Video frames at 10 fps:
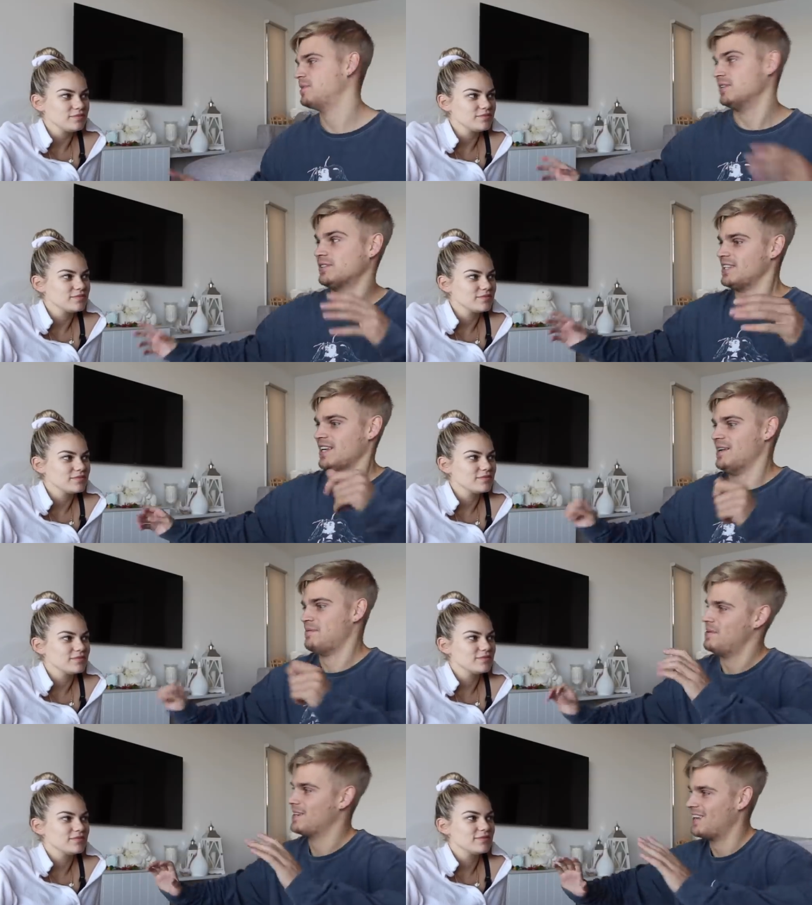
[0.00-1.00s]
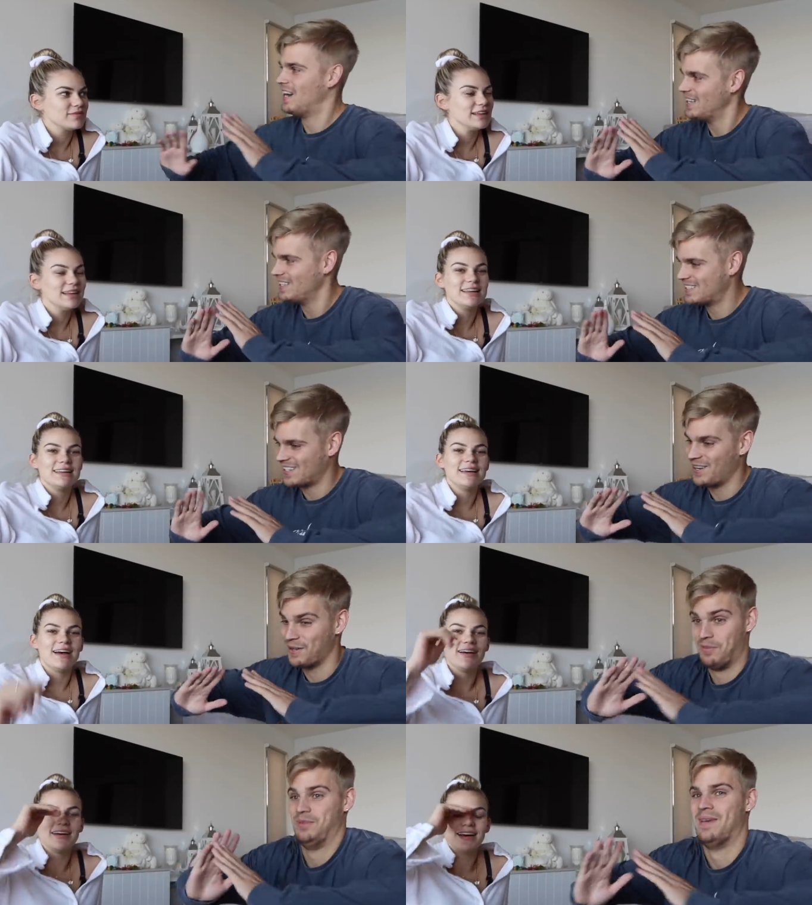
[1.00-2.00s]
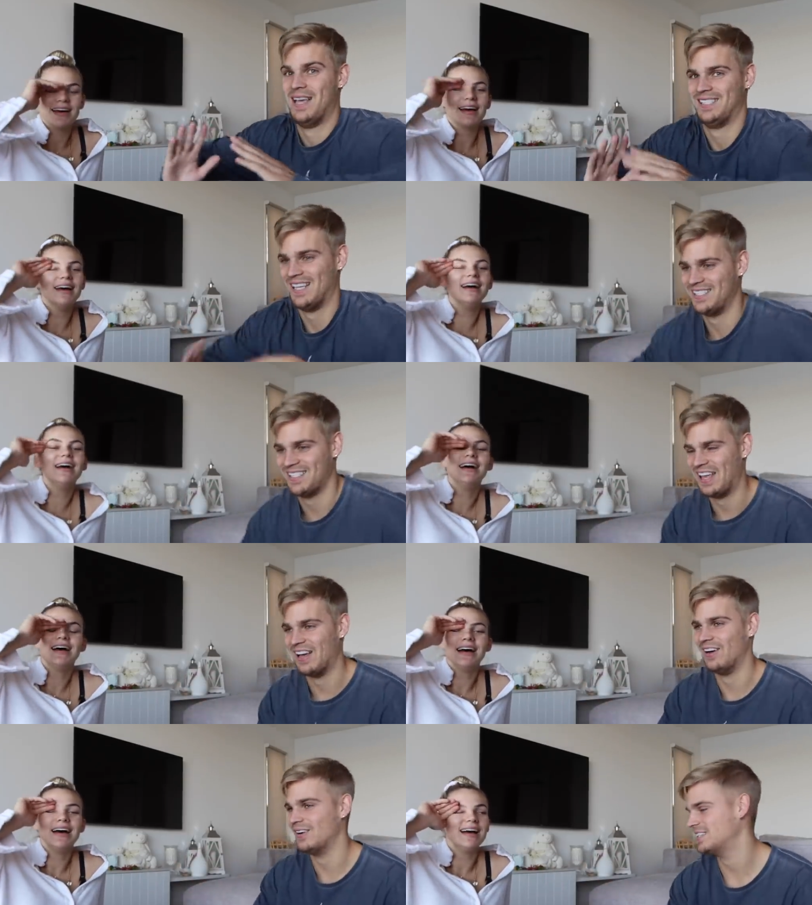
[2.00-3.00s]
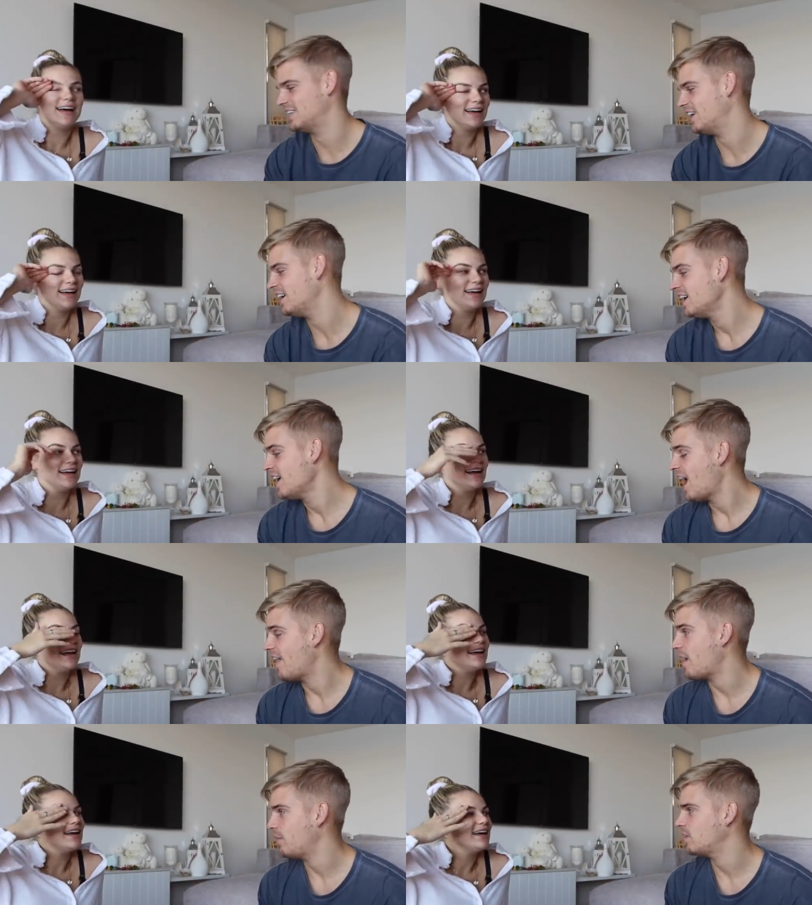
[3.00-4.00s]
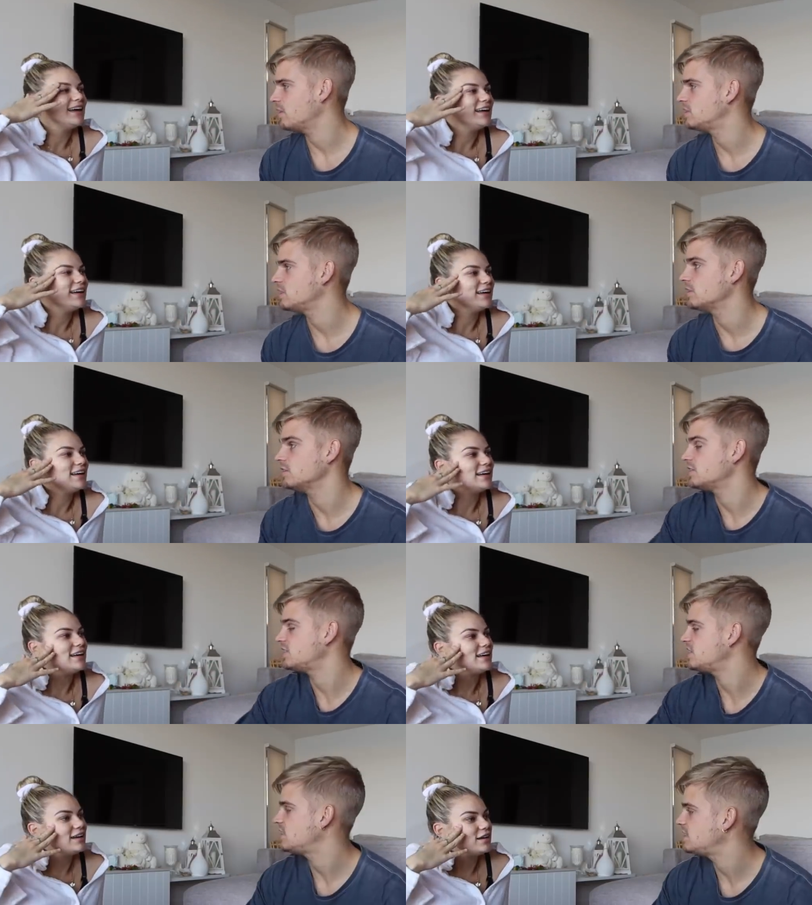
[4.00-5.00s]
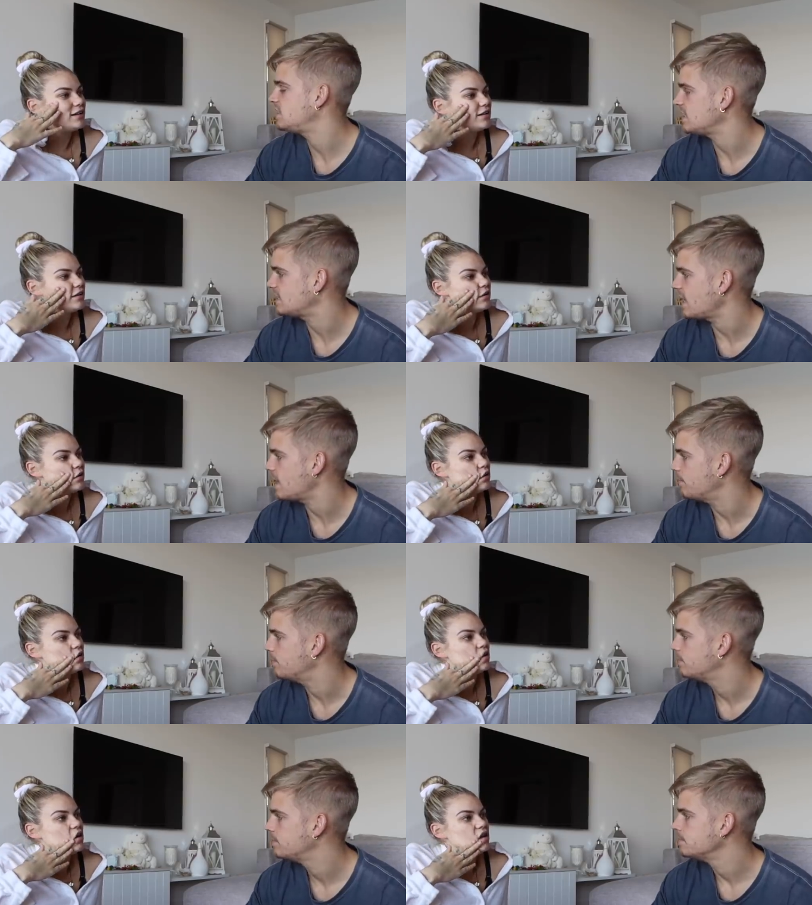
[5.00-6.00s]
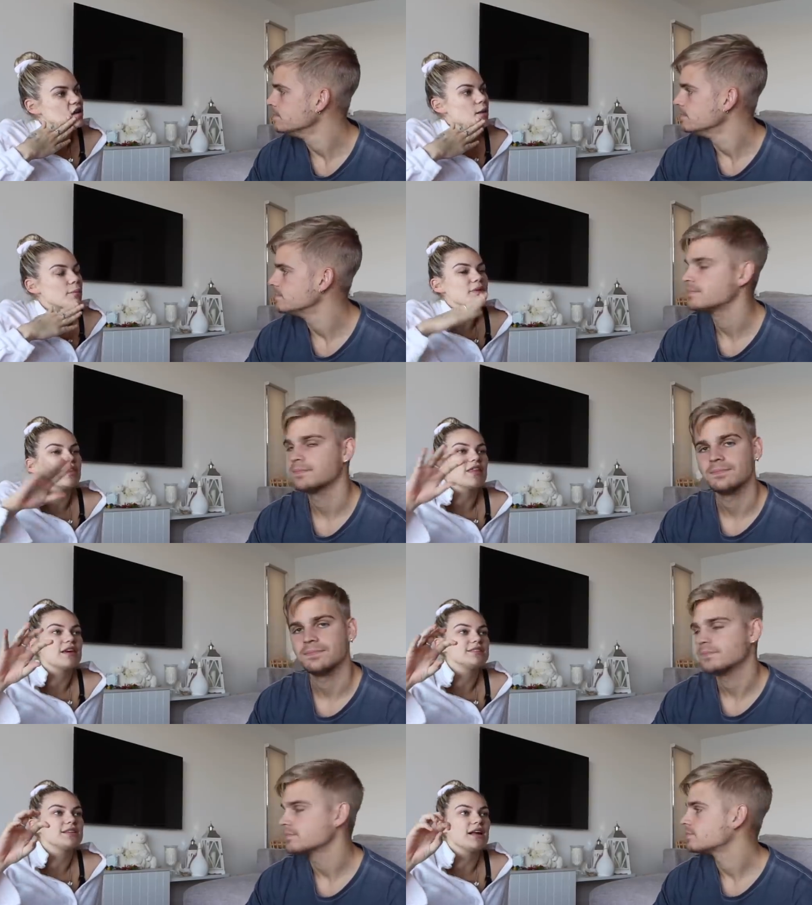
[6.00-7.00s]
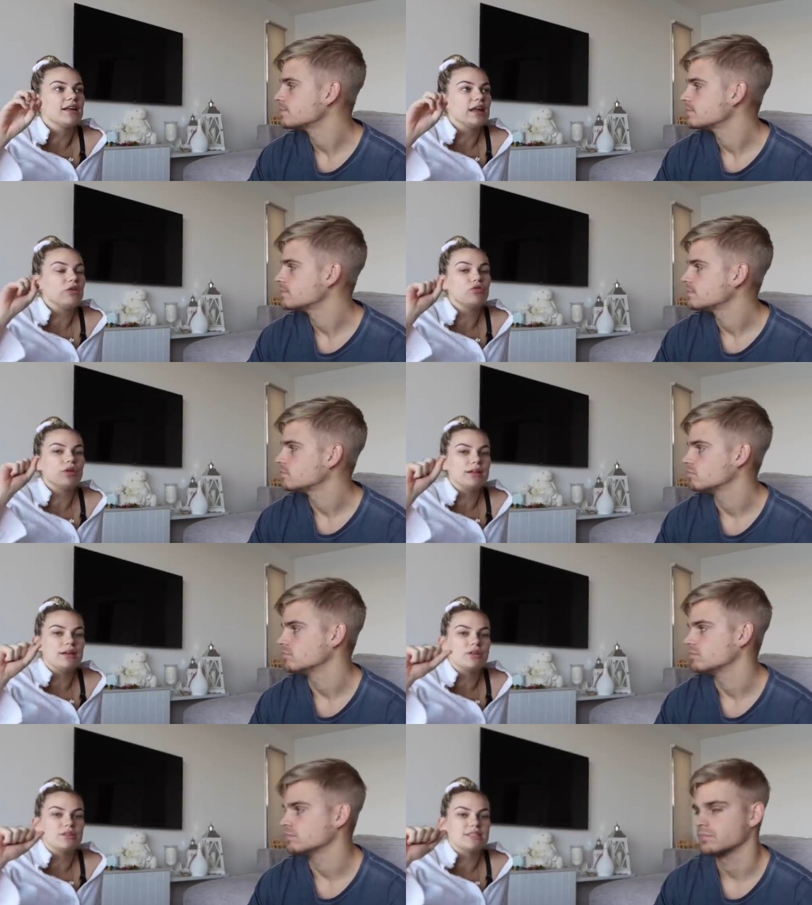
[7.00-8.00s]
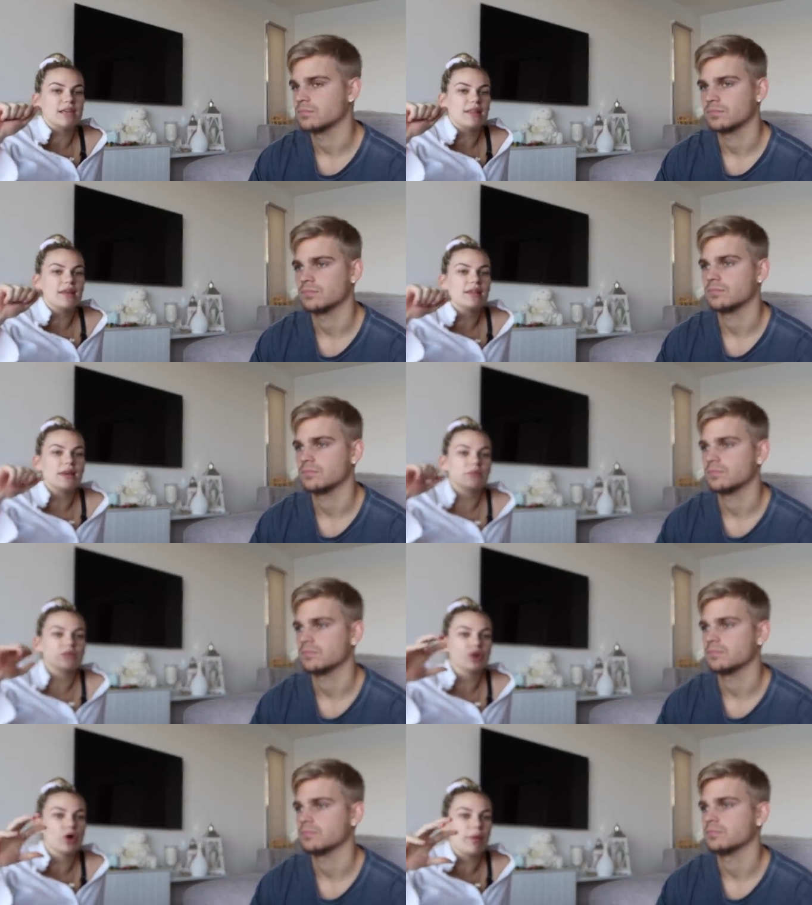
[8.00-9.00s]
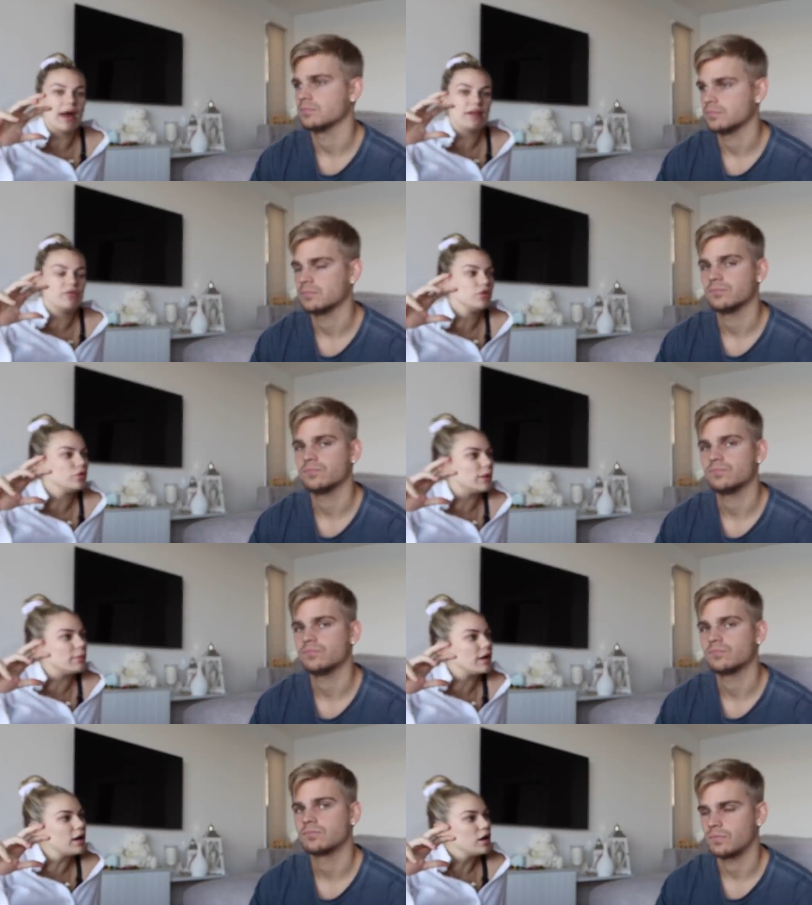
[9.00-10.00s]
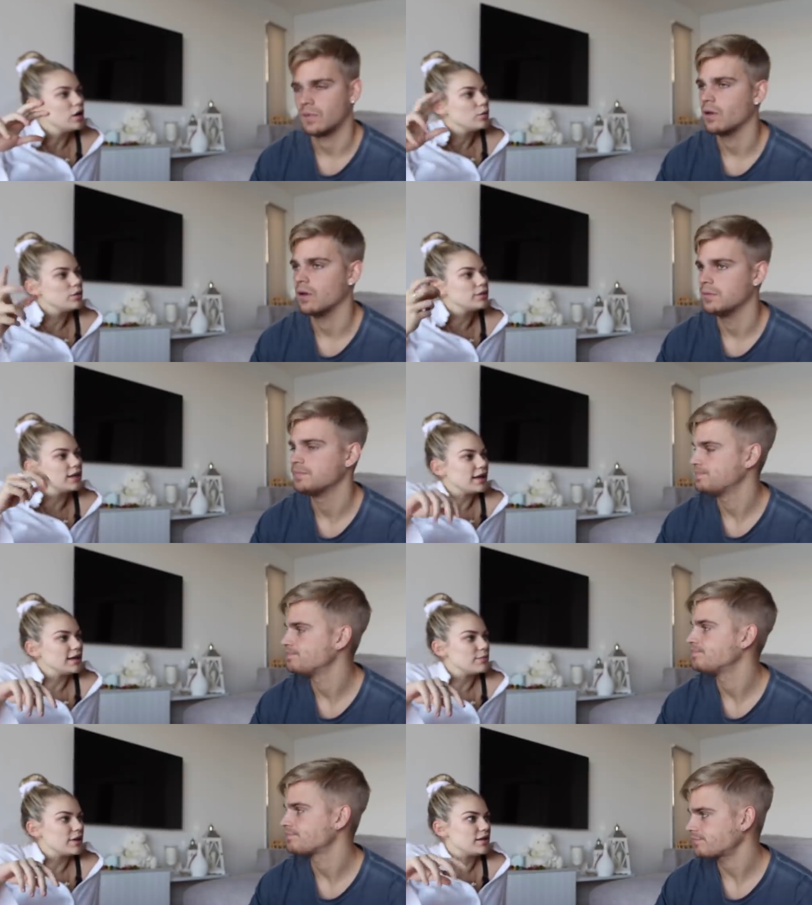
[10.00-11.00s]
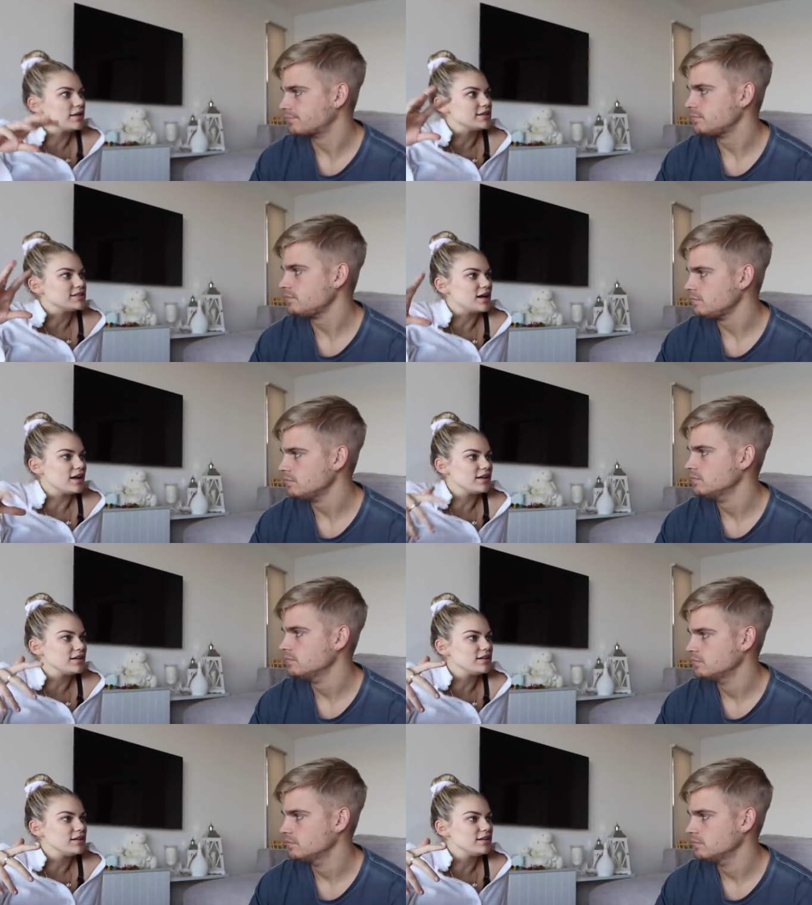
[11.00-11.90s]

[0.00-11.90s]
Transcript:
Speaker 1: We'd all stand up and be like, oh, let's go yeah. to a massage, and they hold, and, and that went on till six a.m.
Speaker 2: Yeah, but then they started getting really close together and they were so painful, remember? We were laying in bed and they started